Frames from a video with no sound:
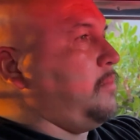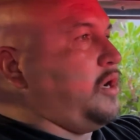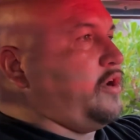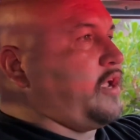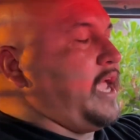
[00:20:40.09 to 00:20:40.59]

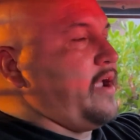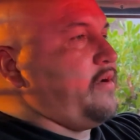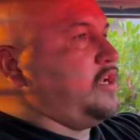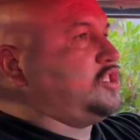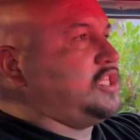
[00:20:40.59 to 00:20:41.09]

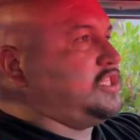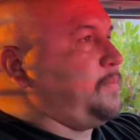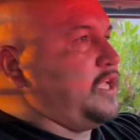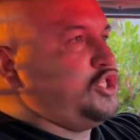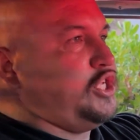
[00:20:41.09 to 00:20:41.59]
undercarriage,
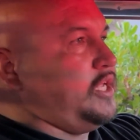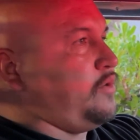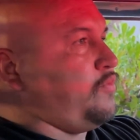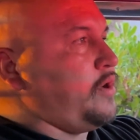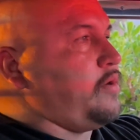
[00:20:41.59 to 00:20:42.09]

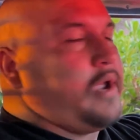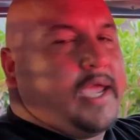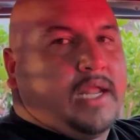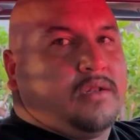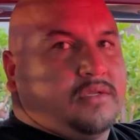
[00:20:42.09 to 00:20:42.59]
suspension, rear
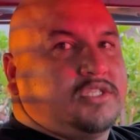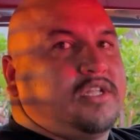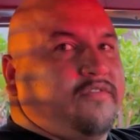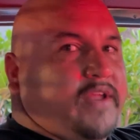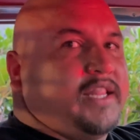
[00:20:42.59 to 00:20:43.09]
end,
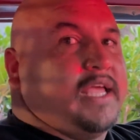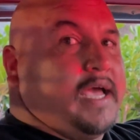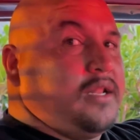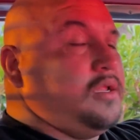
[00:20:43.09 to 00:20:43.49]
stuff like that.